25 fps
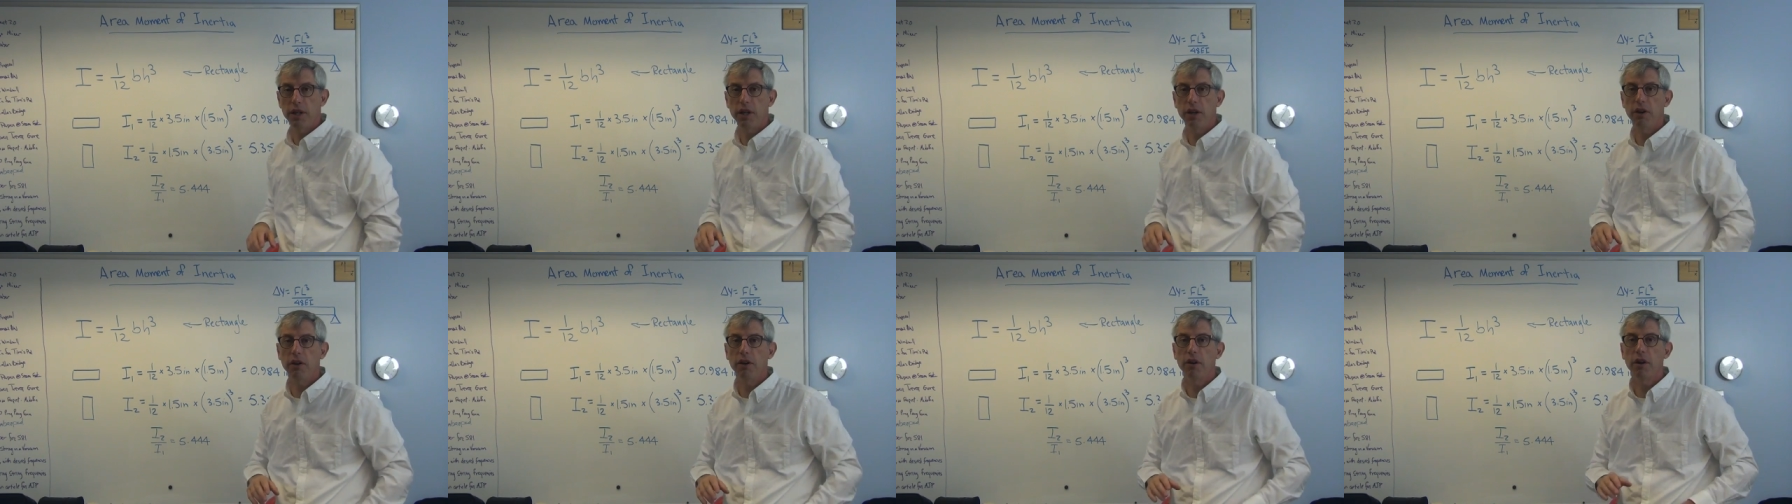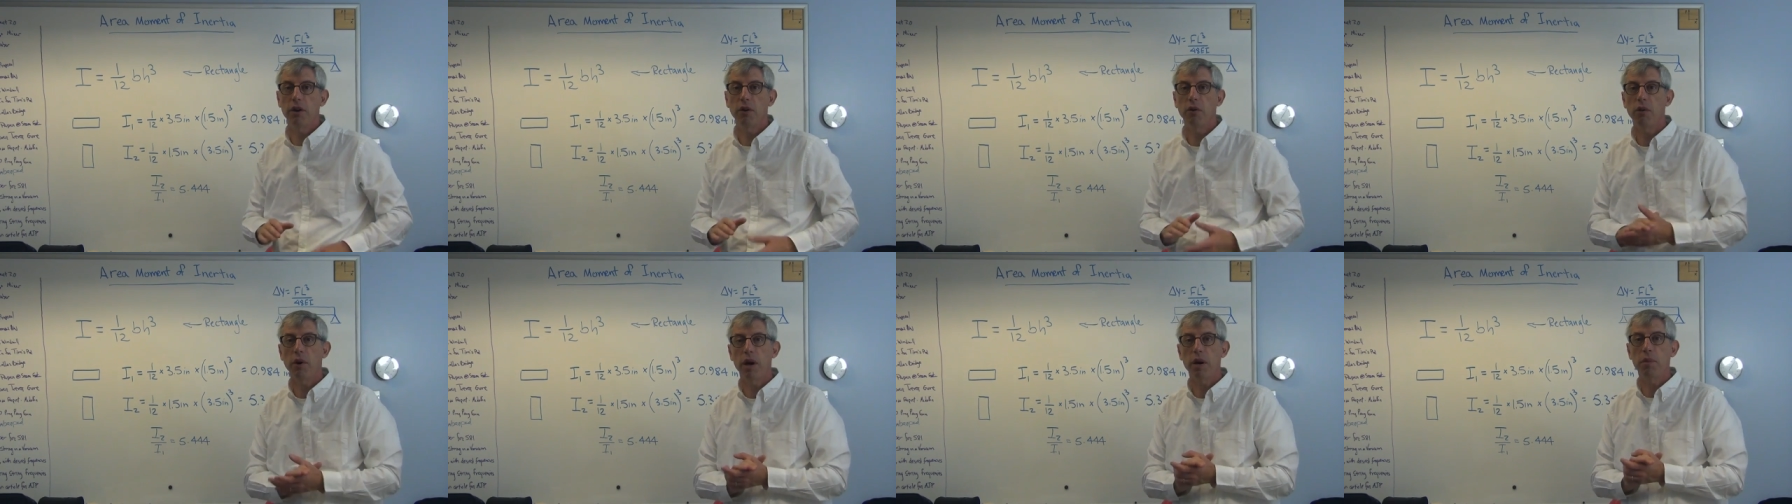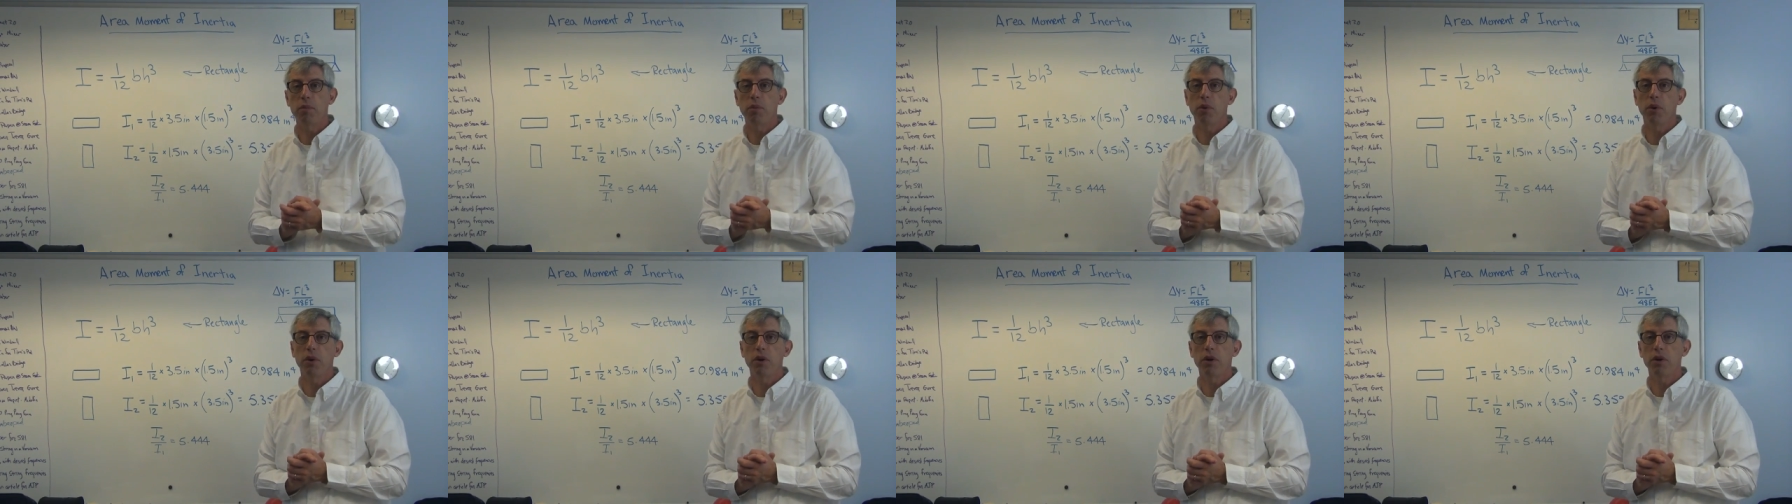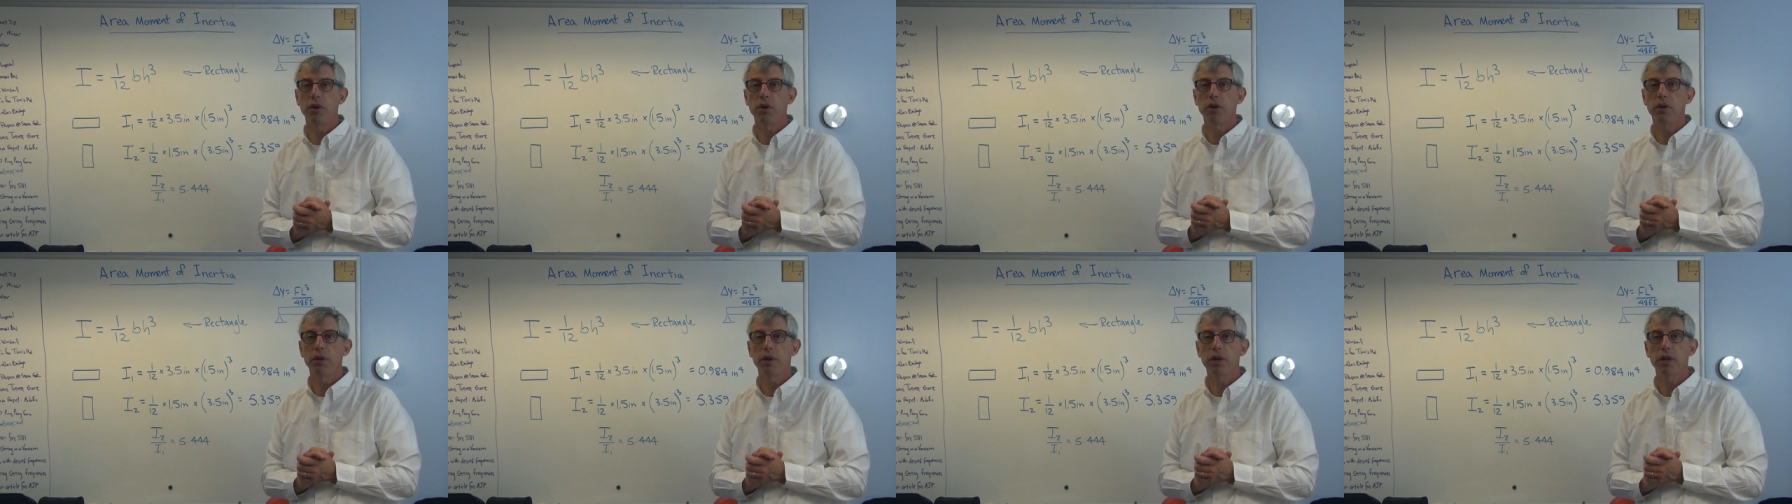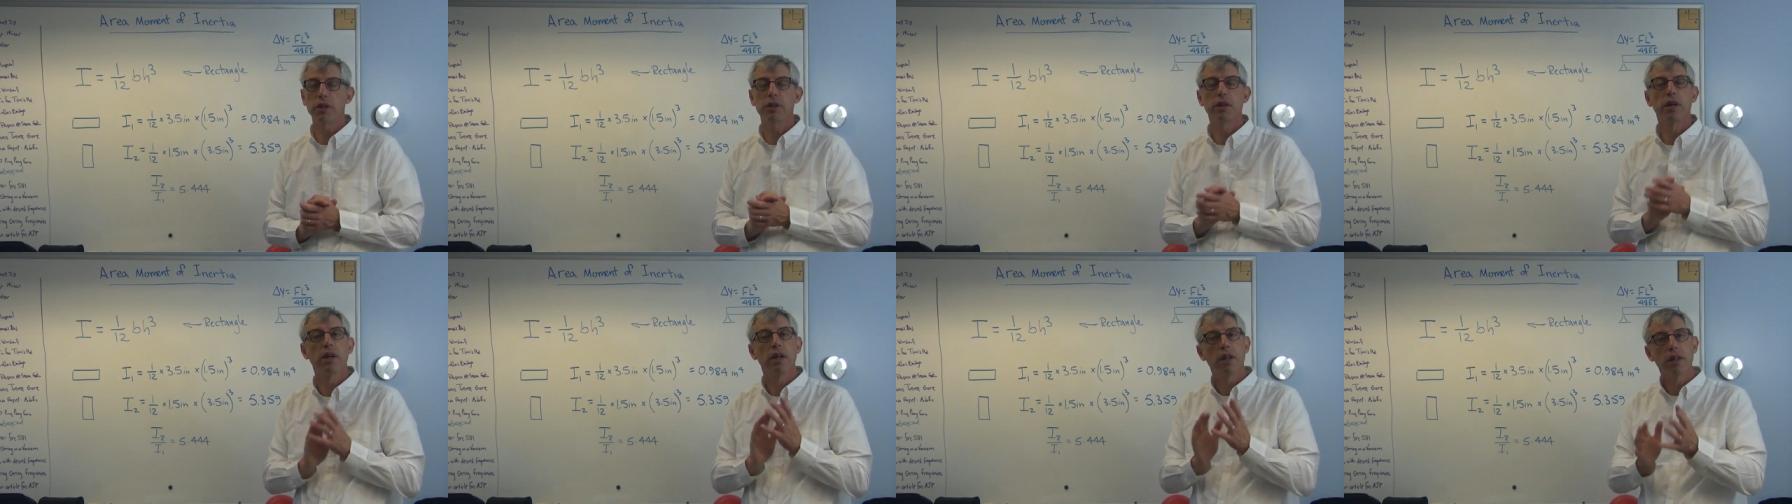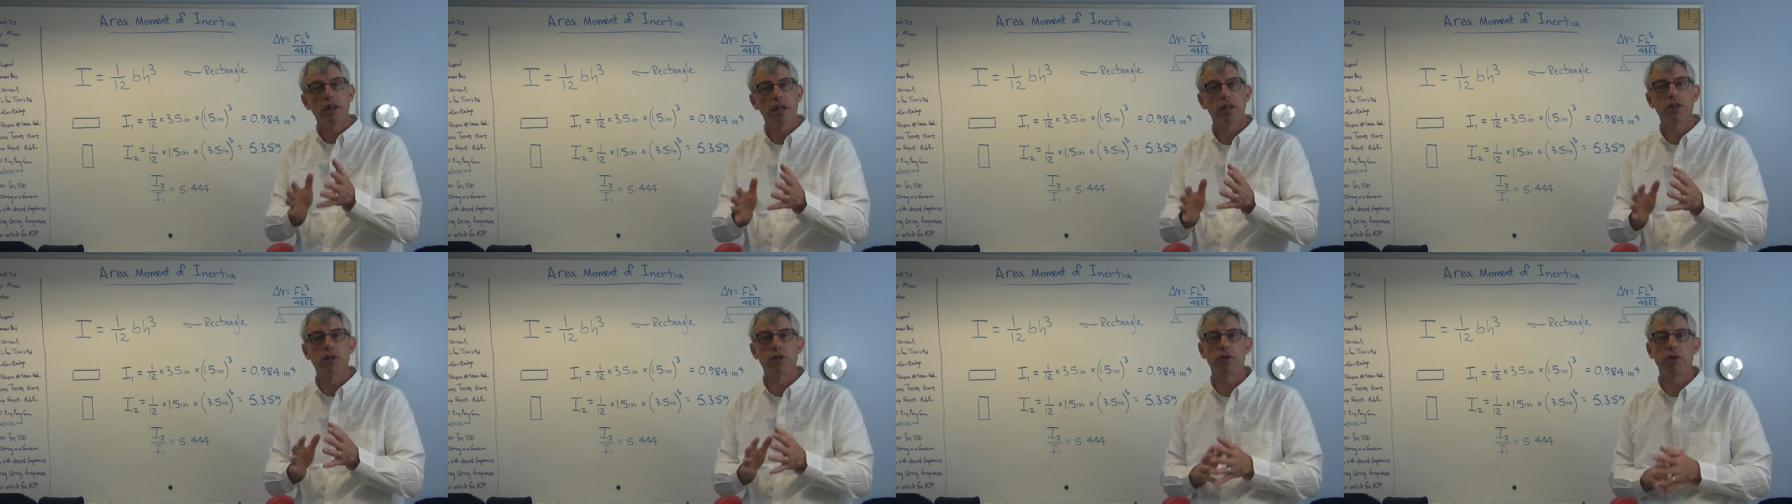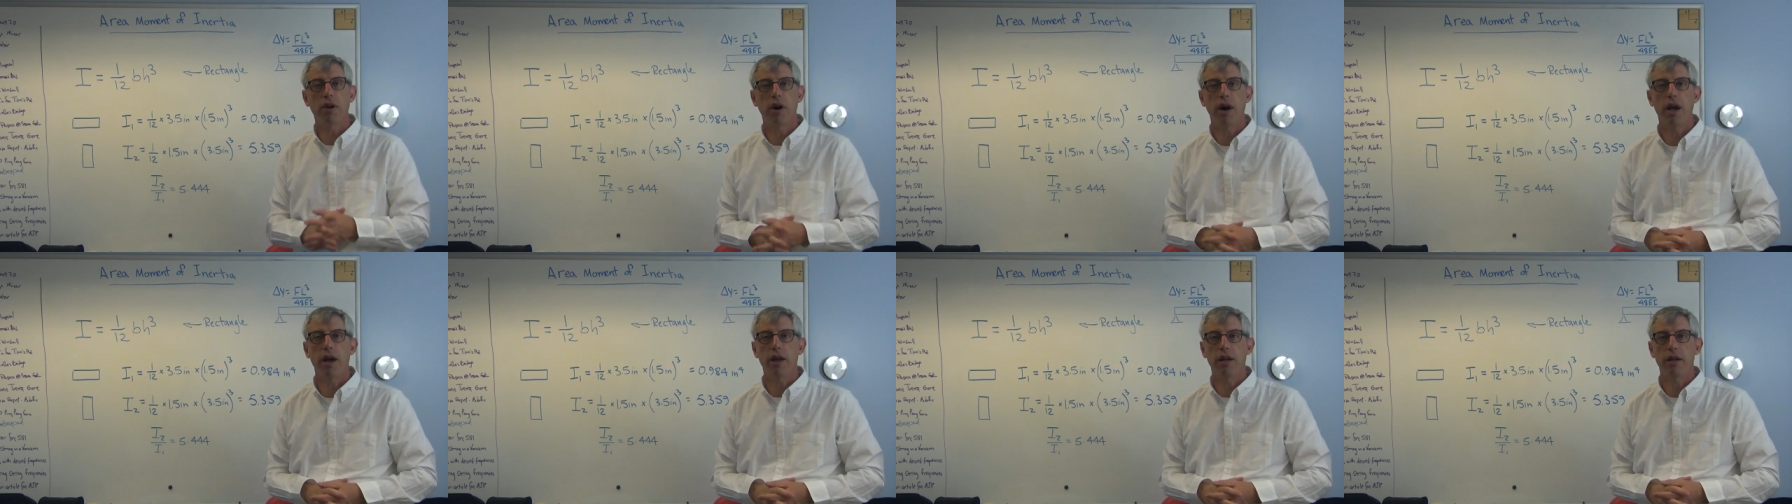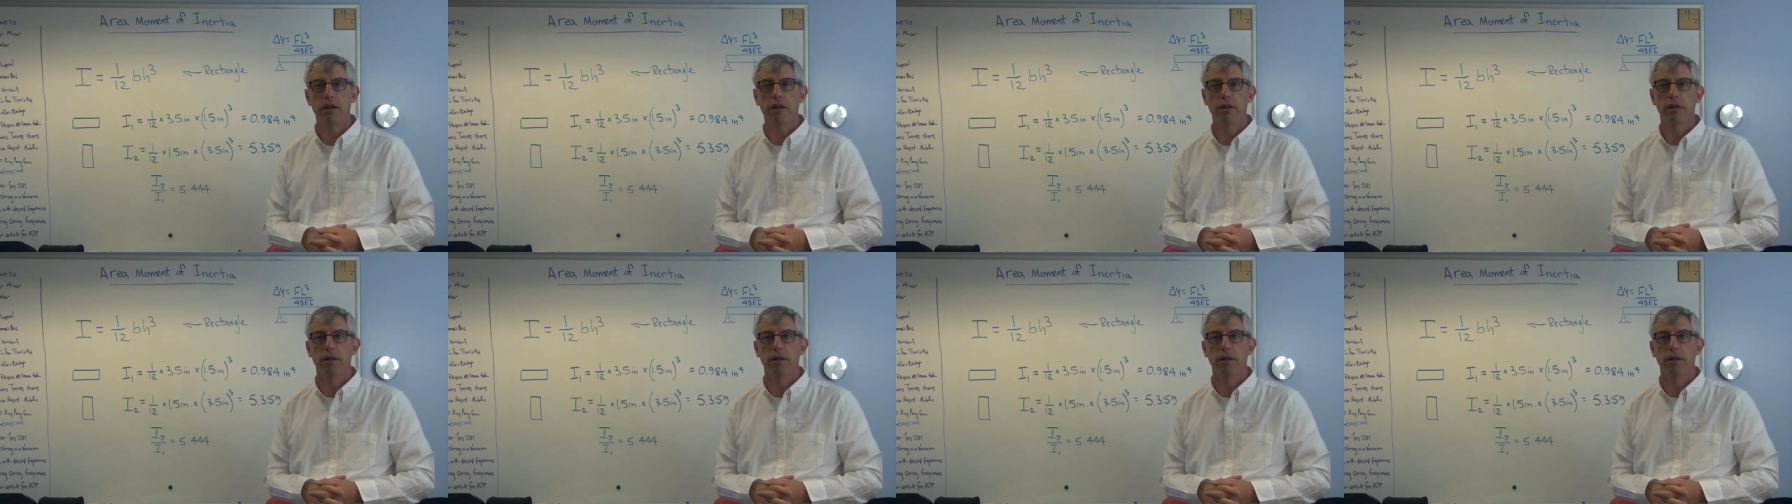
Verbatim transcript: here on a whiteboard and do this. Let's try it.